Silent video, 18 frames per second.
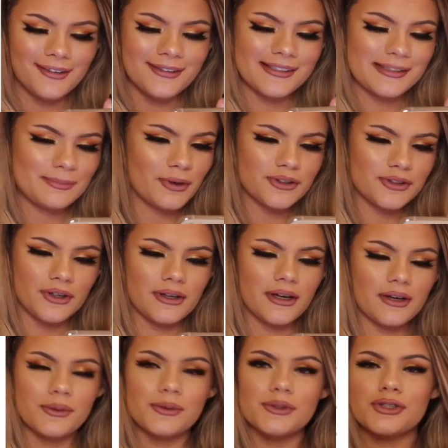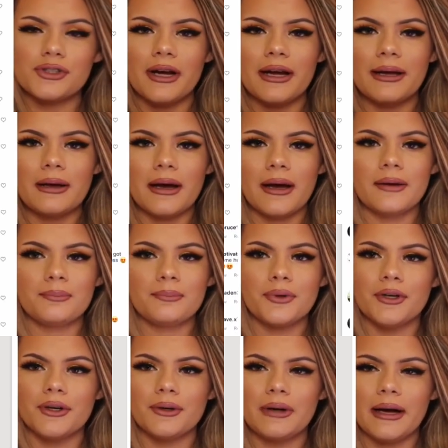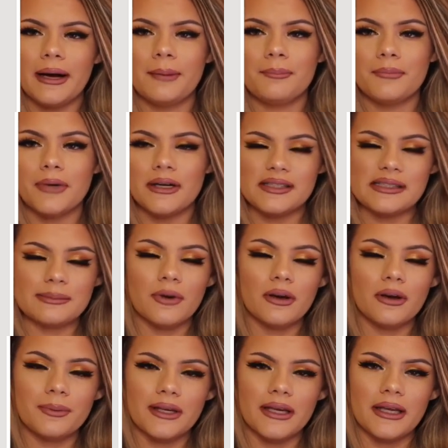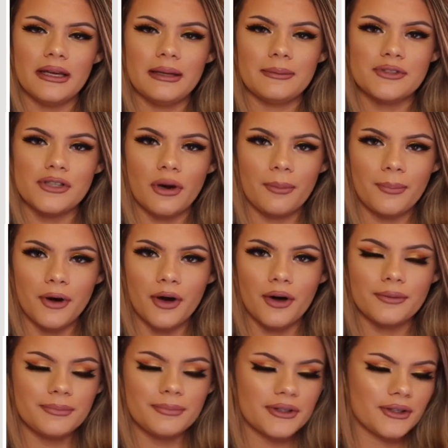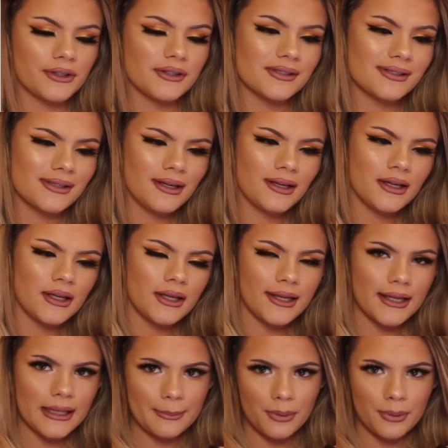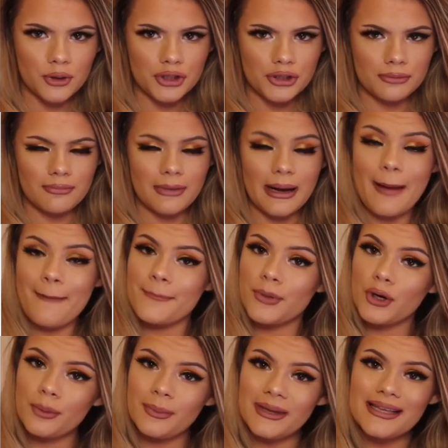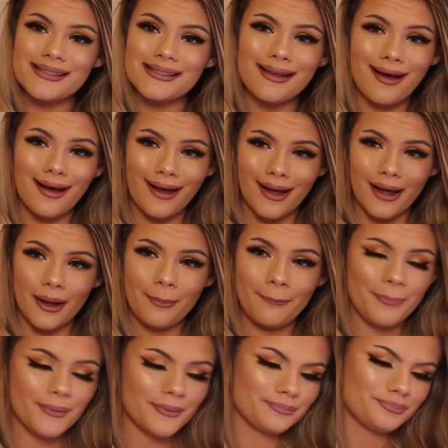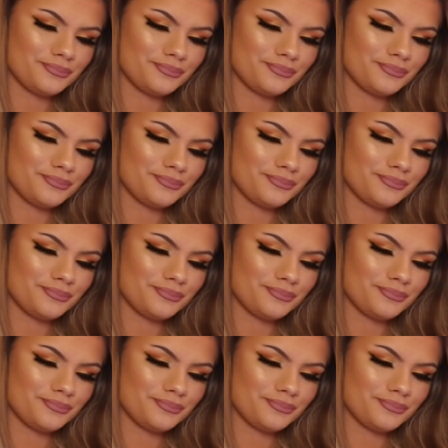Spot on. I always try and put a smaller bikini top on because it'll push my boobies up.